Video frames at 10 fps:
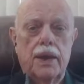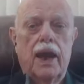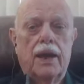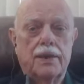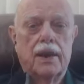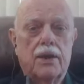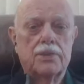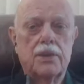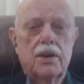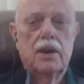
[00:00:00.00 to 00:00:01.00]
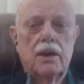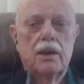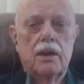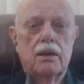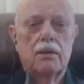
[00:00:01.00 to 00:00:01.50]
Yeah, it does.
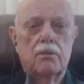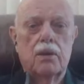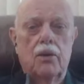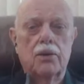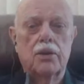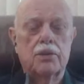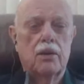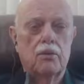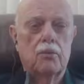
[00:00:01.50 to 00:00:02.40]
Round is